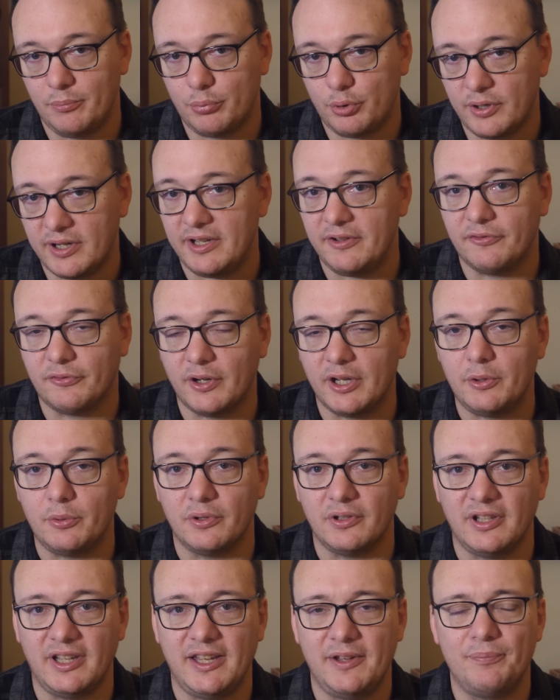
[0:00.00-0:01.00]
pretty
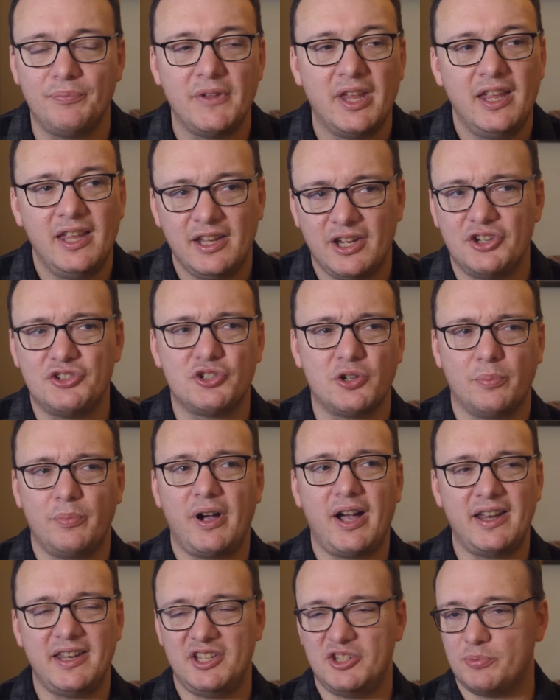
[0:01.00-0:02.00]
frequently because your
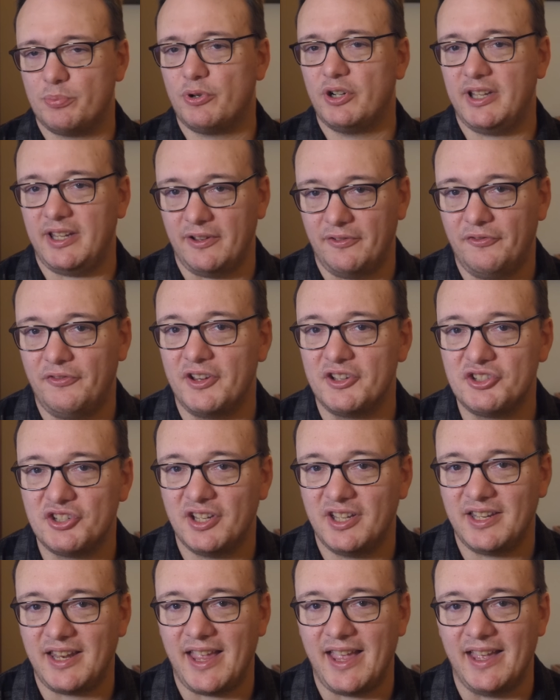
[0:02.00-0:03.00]
body's pretty
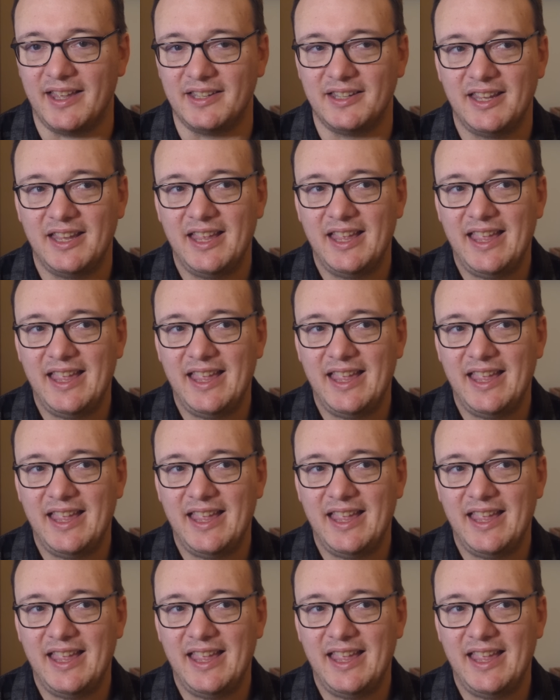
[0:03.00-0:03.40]
efficient at